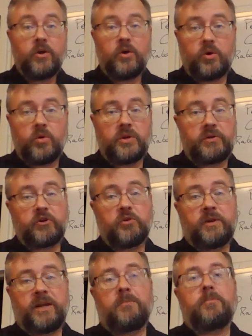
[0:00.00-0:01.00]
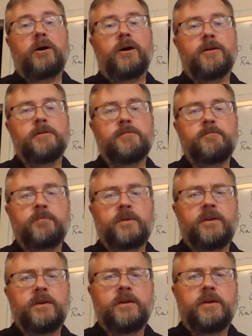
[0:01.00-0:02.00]
Holy Roman Empire,
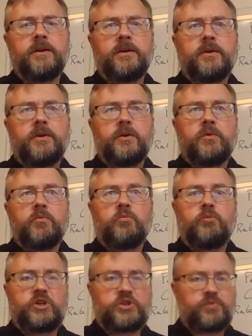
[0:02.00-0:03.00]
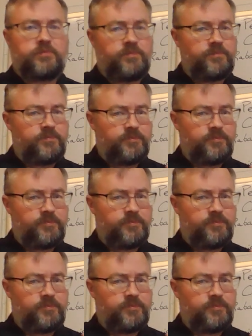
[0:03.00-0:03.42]
which